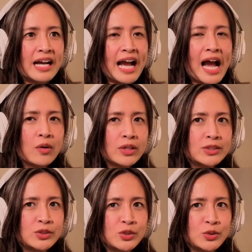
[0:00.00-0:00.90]
How
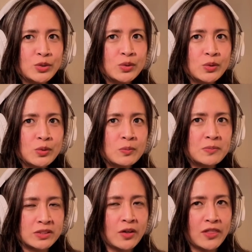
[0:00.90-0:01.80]
did you
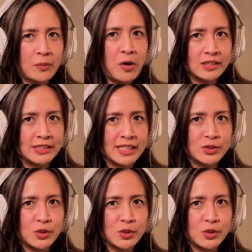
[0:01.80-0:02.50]
start that process?